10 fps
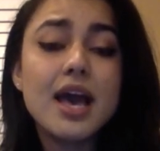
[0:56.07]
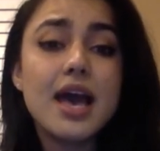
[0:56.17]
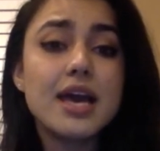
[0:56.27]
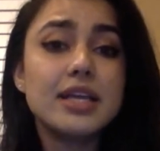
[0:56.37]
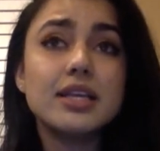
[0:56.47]

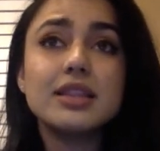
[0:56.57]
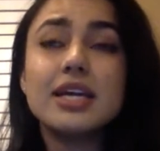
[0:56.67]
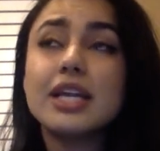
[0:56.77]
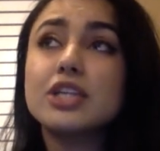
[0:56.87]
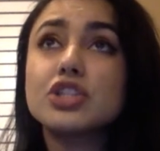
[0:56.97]
And
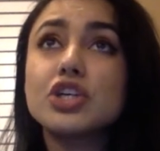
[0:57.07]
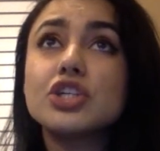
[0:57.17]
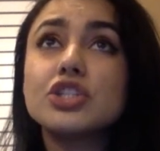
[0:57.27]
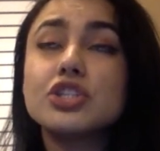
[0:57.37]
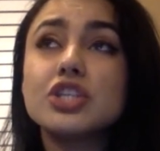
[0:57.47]
then I
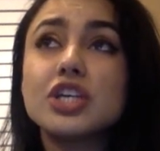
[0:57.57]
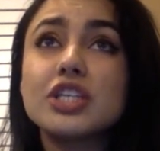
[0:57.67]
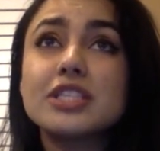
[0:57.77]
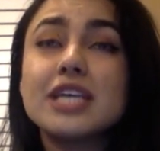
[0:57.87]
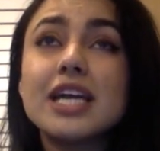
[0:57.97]
turned to the
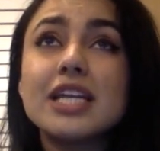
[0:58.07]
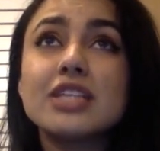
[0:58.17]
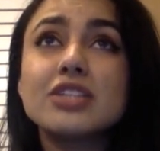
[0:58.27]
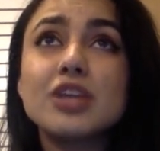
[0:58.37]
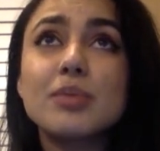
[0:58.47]
other side and I
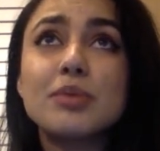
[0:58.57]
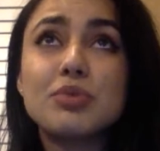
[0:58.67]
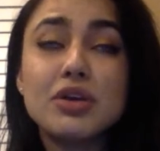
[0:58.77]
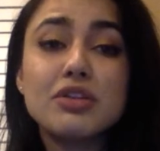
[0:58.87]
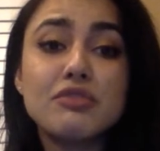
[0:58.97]
saw my
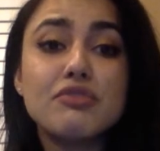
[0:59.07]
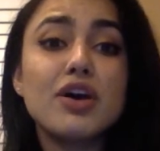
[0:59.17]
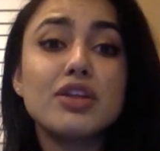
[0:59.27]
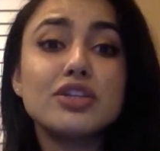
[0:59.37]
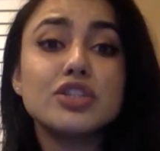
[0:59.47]
brother and
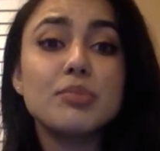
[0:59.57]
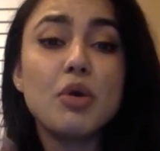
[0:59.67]
father jump